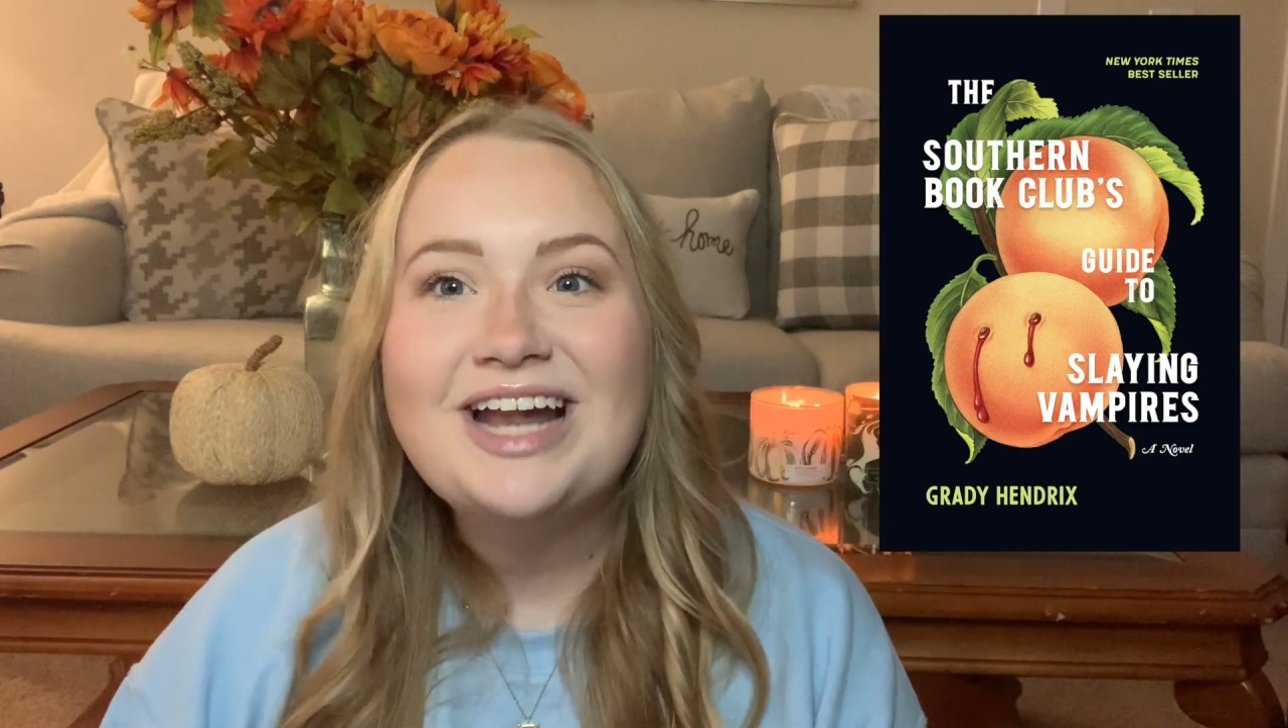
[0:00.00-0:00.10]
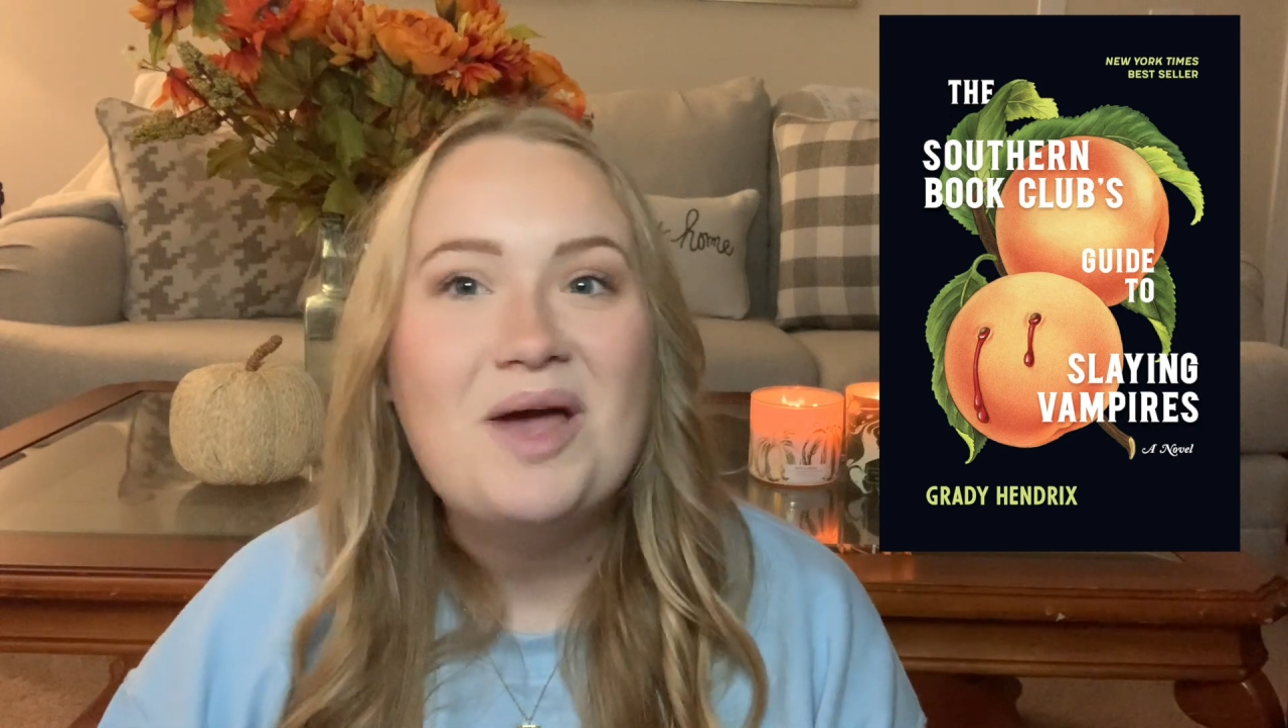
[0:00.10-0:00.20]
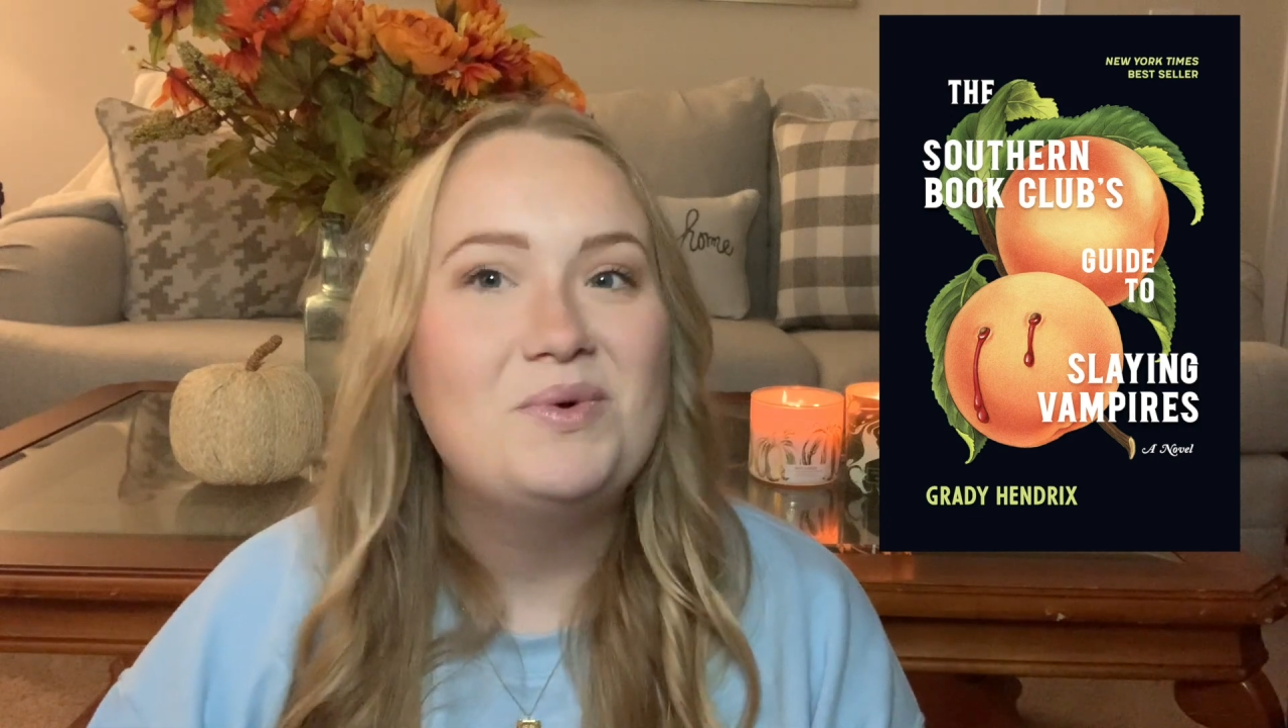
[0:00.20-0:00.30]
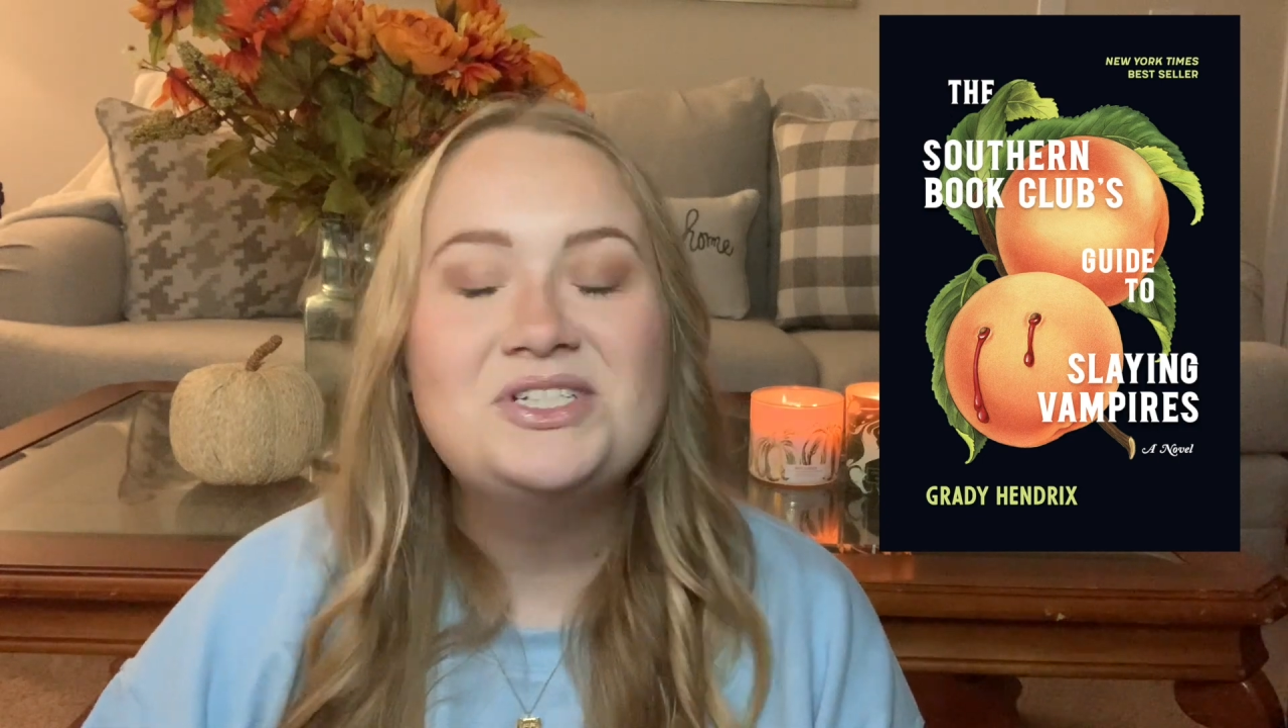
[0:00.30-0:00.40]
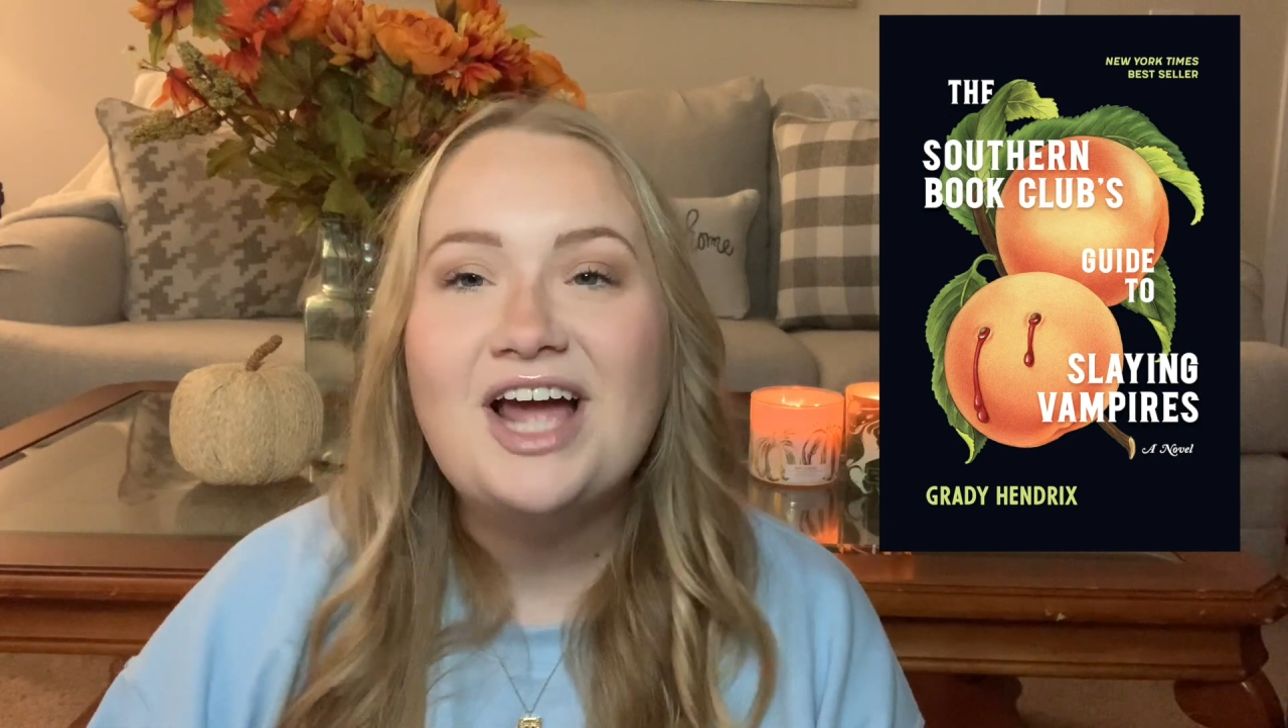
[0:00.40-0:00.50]

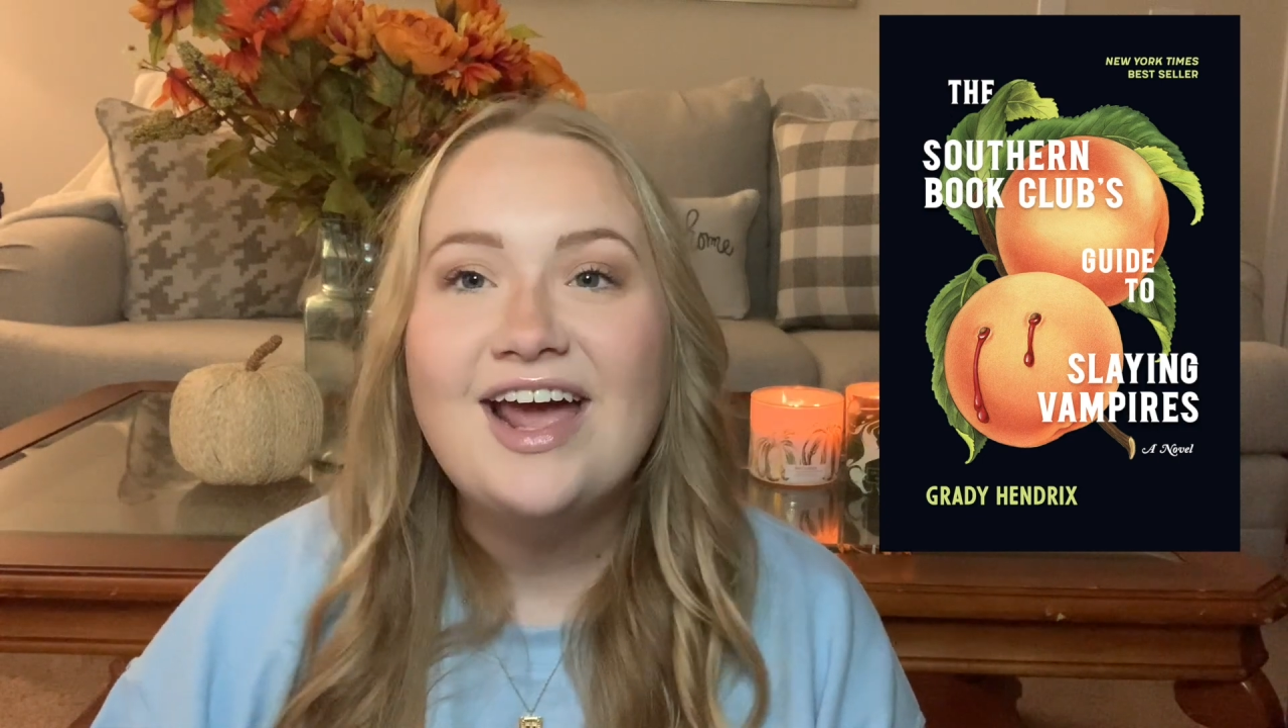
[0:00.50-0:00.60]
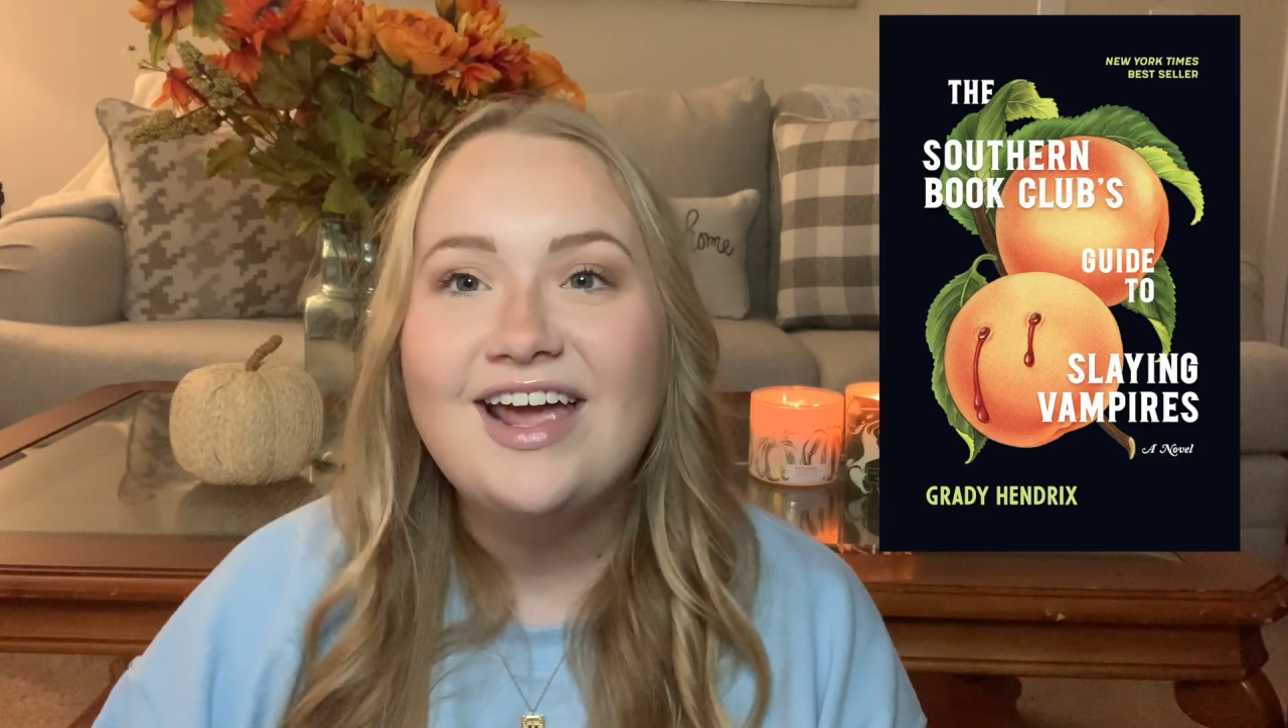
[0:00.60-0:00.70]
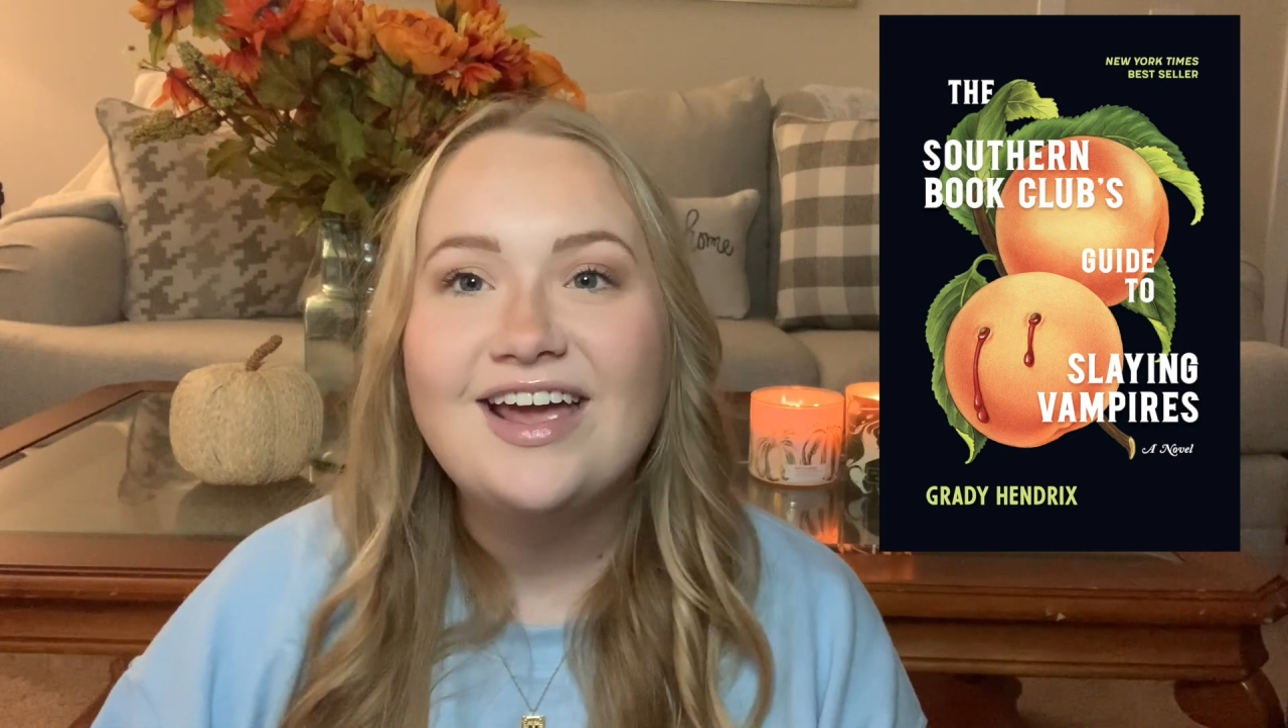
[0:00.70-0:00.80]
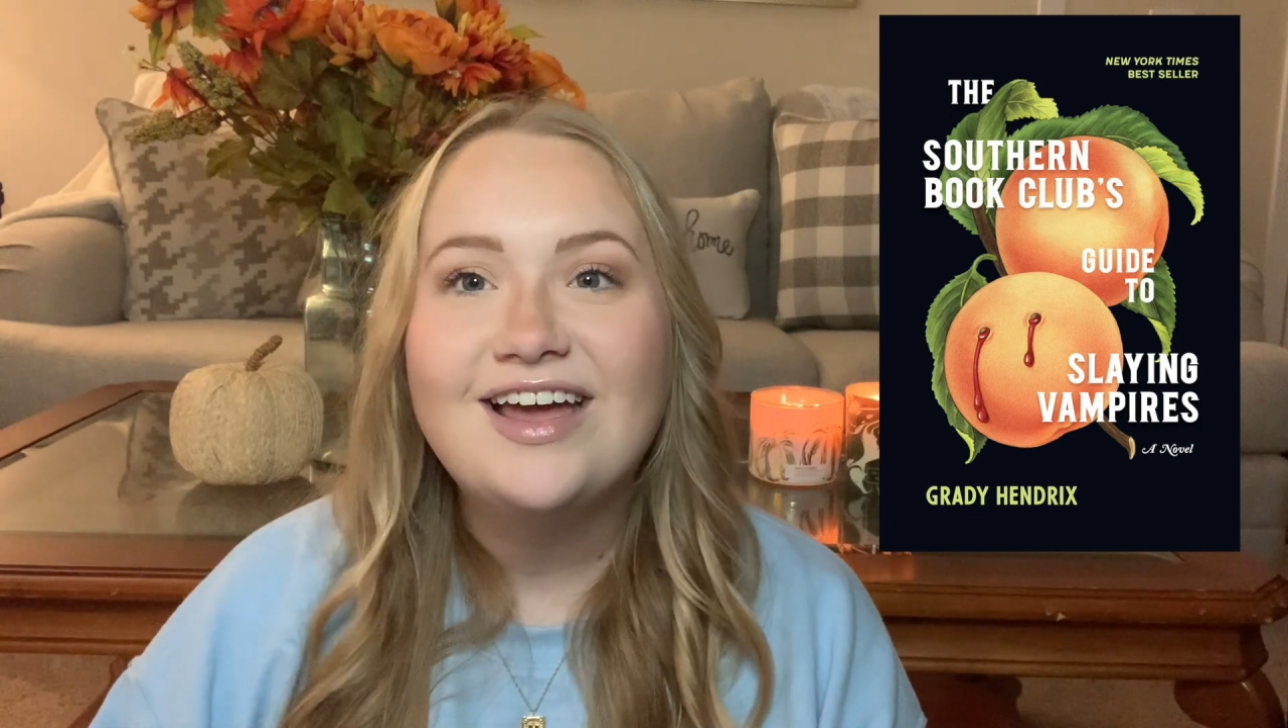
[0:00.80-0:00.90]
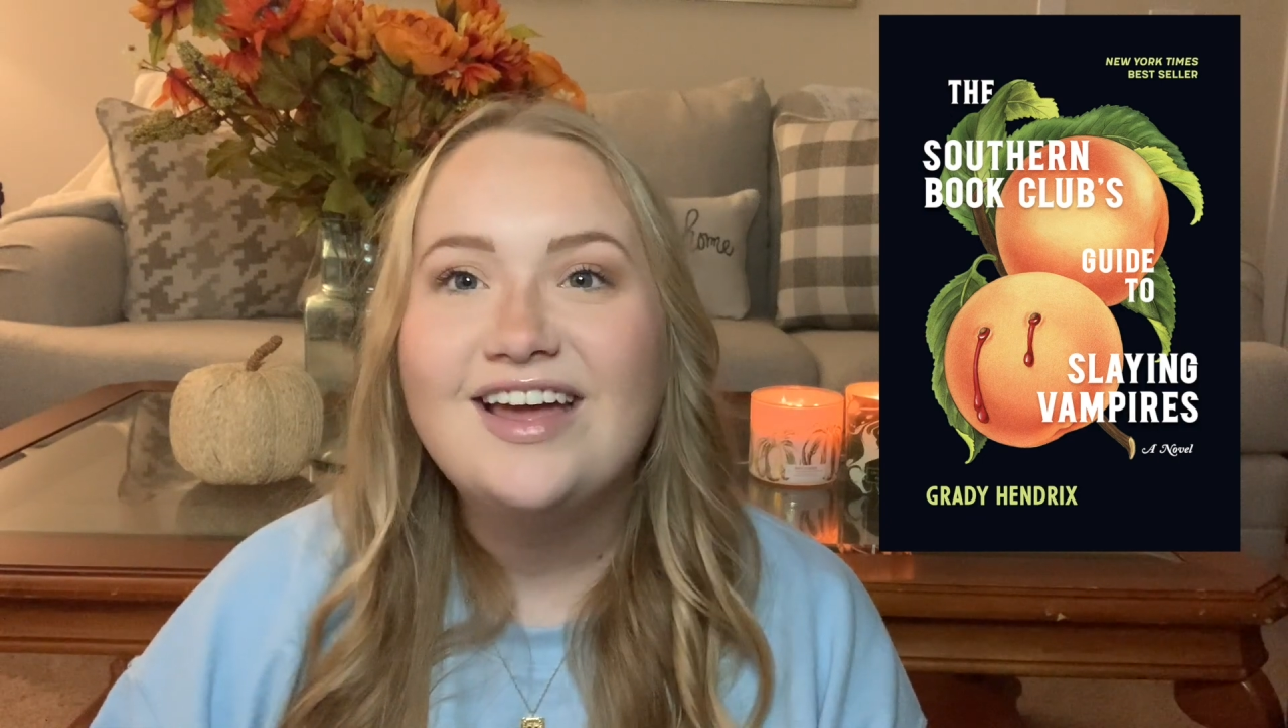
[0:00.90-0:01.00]
I wish
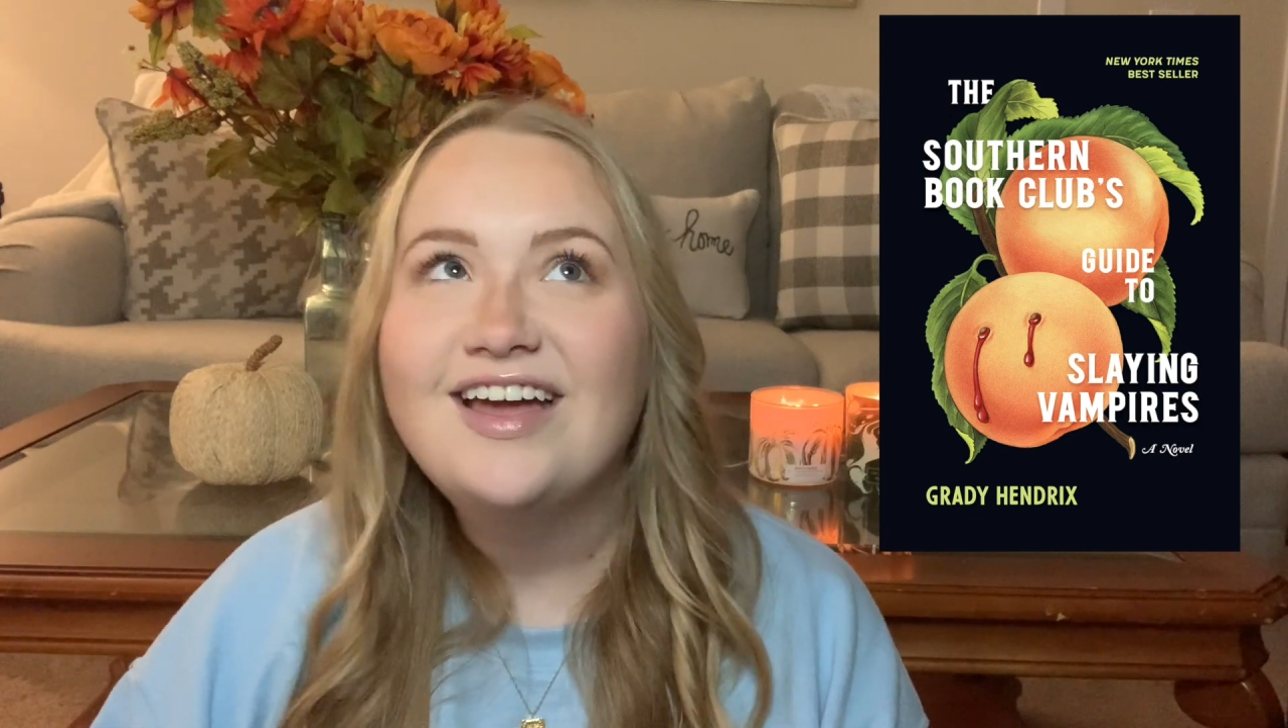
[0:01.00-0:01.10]
I